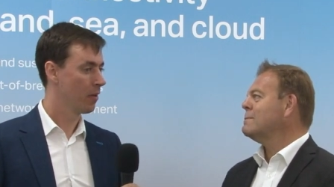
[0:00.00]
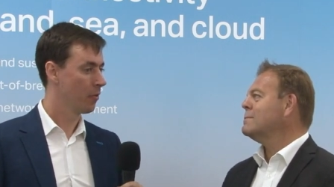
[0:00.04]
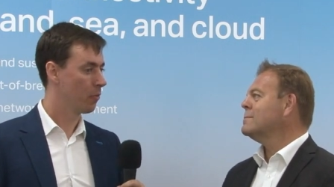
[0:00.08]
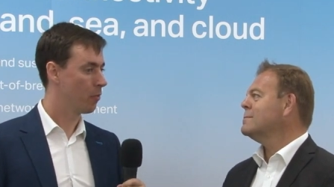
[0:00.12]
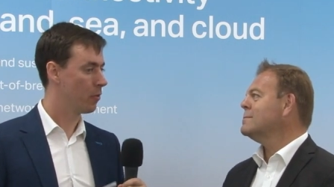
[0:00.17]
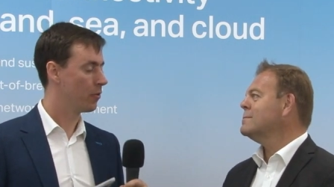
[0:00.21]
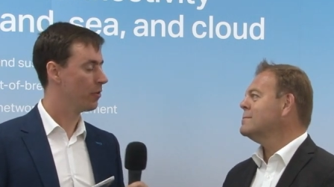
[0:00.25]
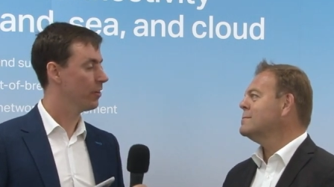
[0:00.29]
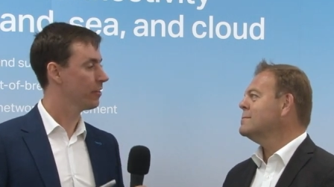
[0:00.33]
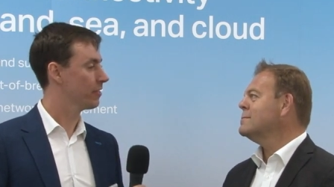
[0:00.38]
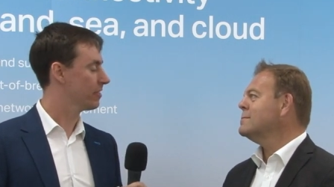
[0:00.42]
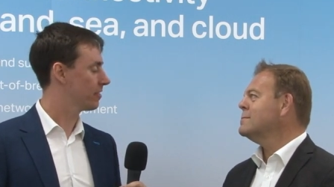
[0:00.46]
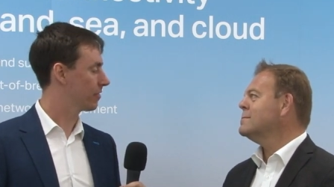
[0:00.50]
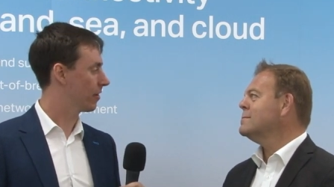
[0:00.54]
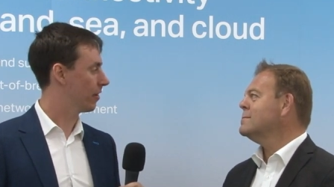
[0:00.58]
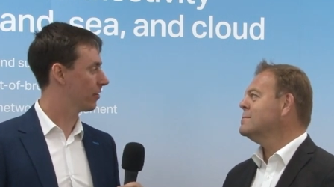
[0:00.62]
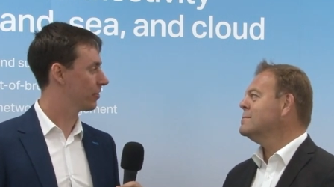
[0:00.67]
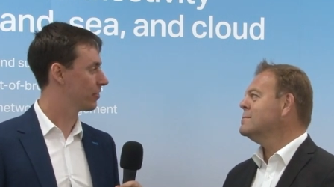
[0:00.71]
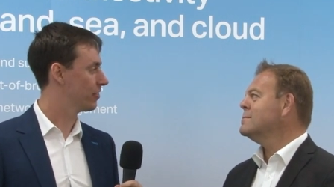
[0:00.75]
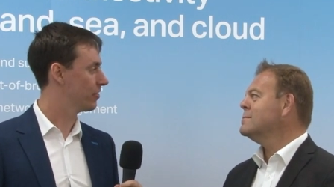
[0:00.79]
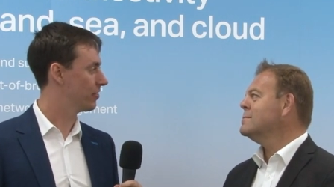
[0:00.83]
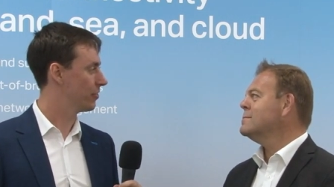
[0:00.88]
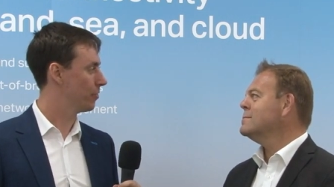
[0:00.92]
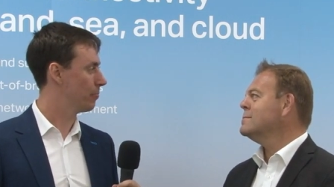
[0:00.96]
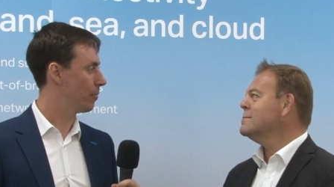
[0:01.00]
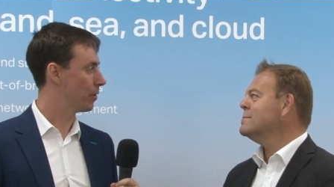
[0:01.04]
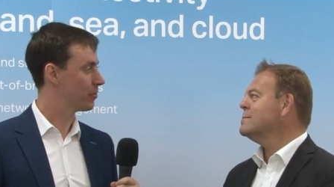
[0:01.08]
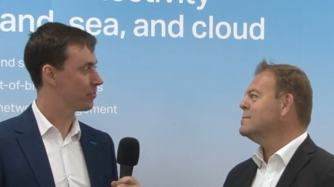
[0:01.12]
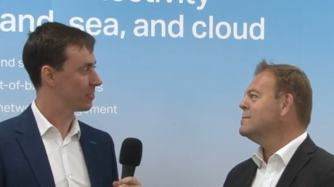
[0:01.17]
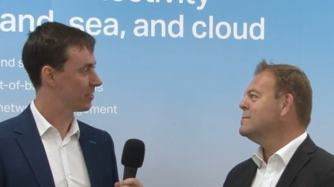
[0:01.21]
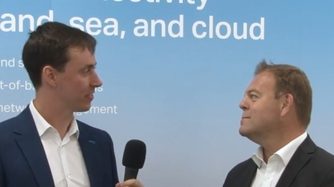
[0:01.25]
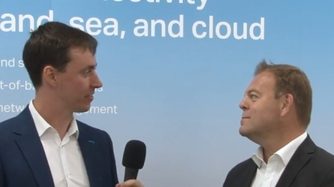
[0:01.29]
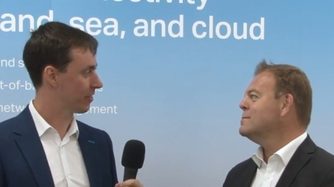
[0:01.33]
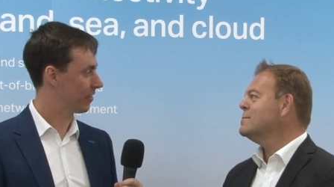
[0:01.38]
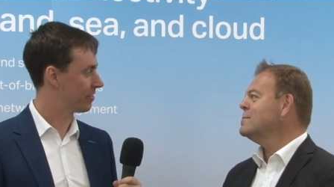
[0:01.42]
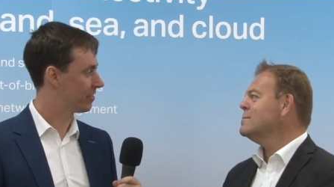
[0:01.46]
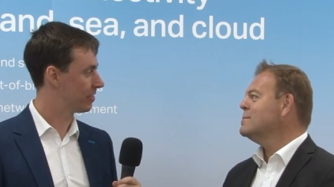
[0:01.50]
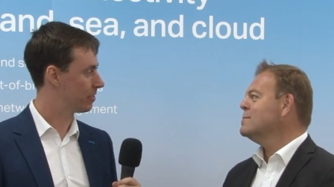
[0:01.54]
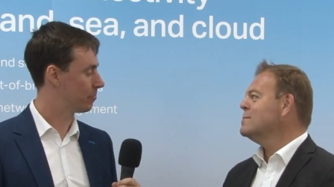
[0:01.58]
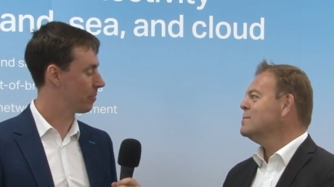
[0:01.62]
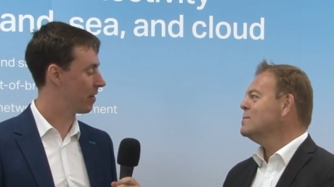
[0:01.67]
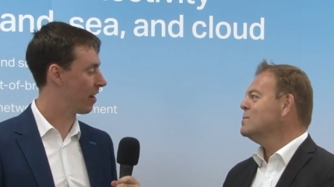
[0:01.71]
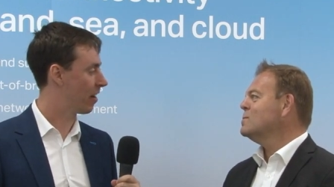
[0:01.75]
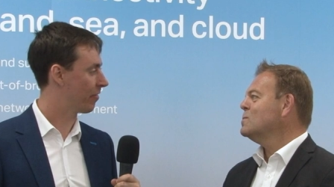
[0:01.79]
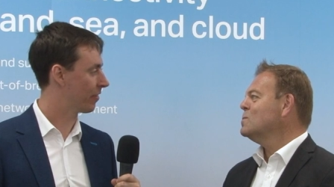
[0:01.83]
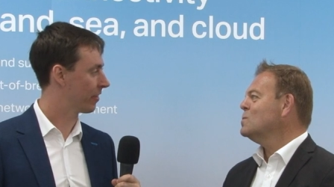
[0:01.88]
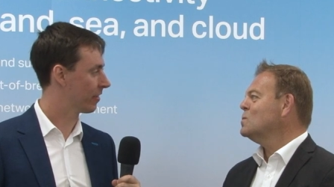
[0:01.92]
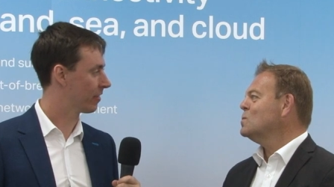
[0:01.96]
Speaker 1: What kind of discussions are you most excited to
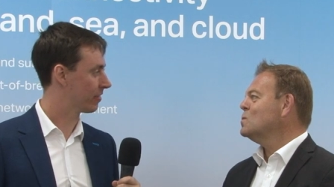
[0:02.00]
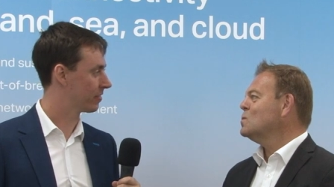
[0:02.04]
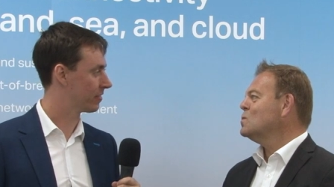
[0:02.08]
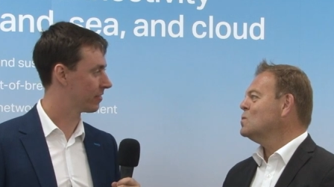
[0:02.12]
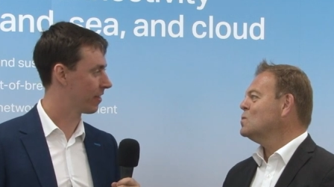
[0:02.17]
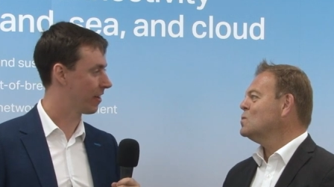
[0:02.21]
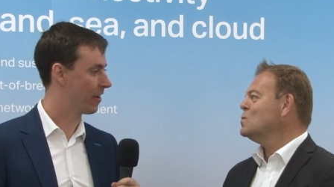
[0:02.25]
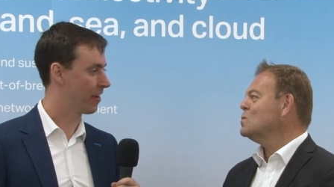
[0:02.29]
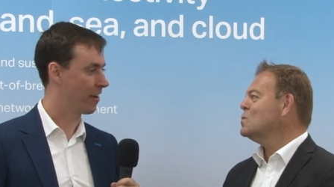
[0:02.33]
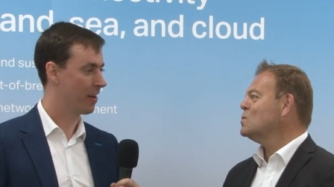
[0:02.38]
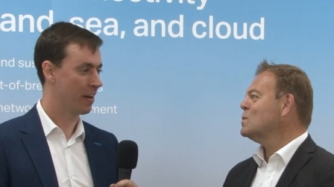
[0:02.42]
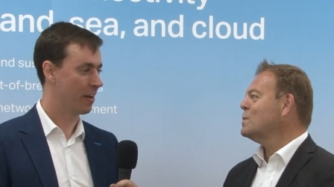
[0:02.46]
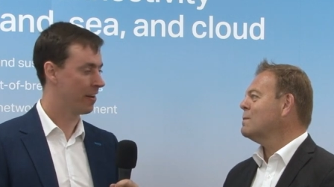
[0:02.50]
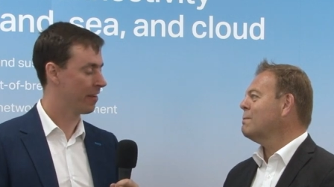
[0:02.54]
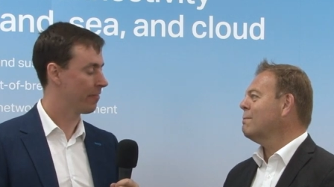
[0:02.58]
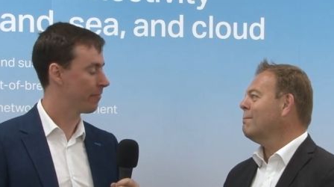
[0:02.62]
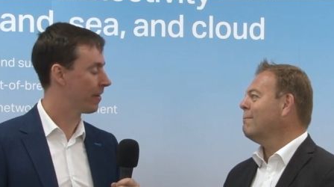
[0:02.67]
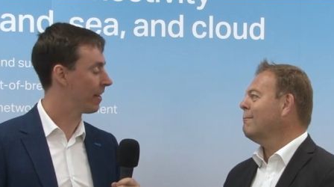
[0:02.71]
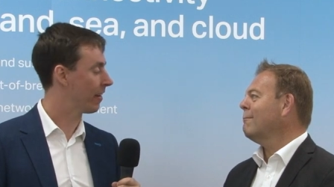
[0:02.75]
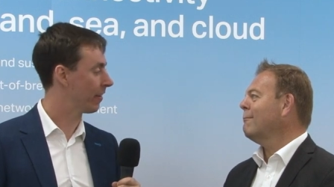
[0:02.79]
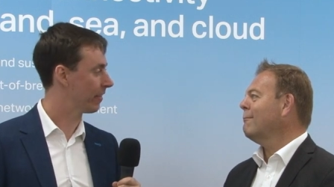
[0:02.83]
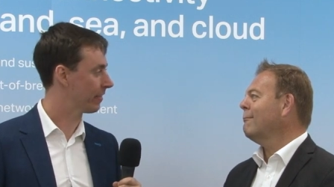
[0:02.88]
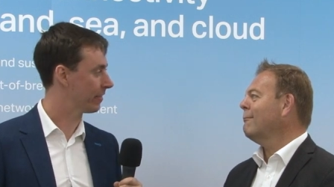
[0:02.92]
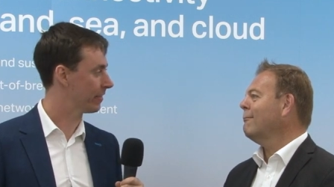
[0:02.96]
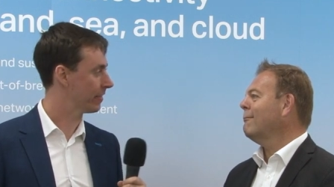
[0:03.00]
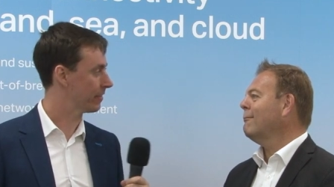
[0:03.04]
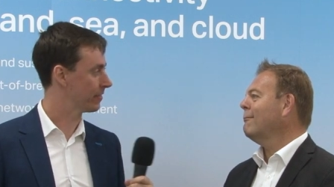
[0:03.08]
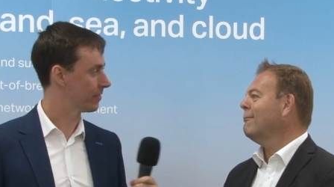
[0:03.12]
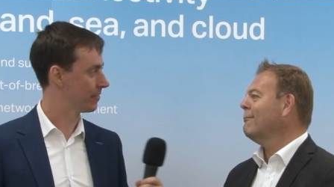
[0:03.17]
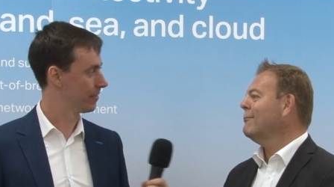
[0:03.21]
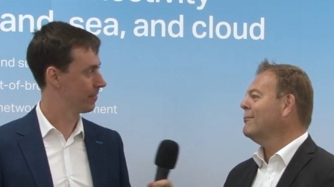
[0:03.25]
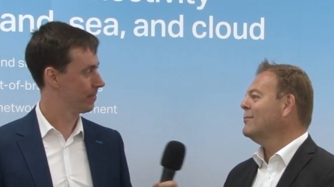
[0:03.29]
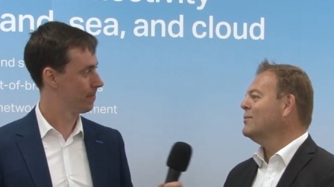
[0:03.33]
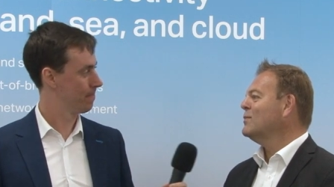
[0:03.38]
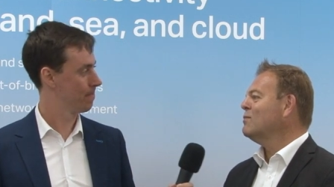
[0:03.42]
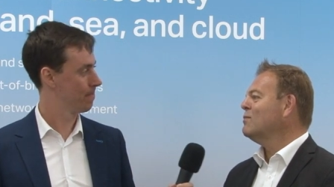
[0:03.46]
be having at, uh, at an event like this?